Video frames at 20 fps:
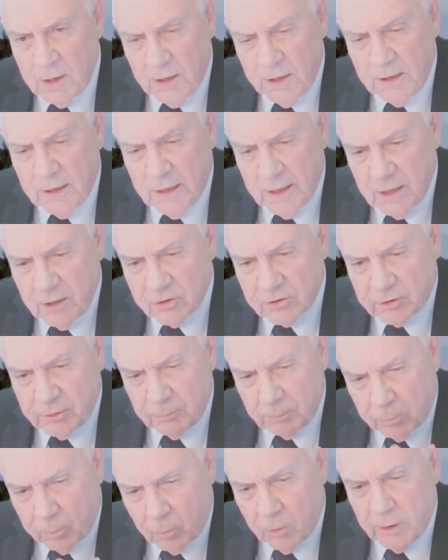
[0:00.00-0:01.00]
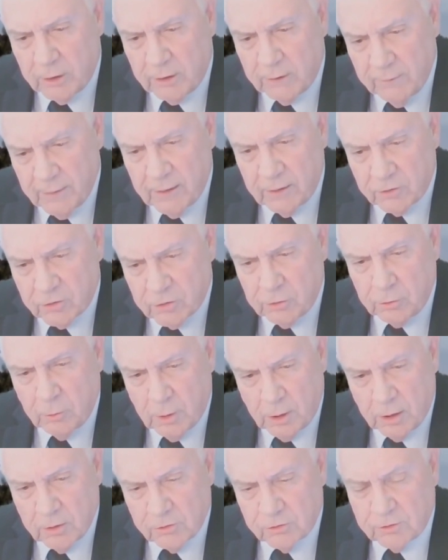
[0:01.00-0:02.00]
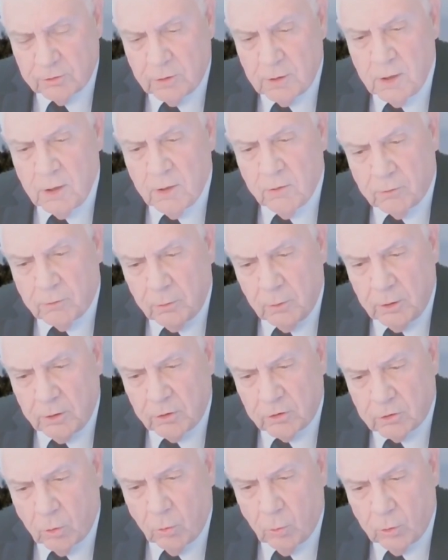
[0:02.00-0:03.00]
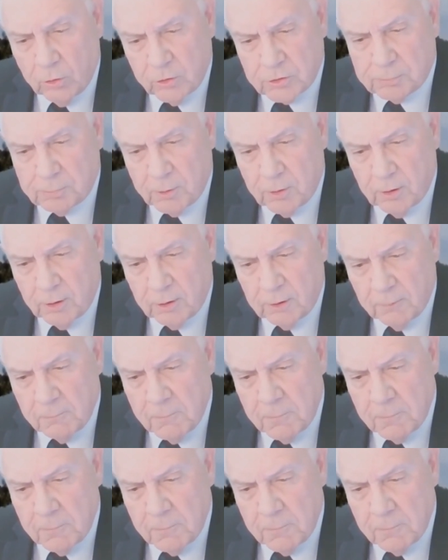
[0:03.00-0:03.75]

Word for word: He has to bring that to us through His Holy Spirit.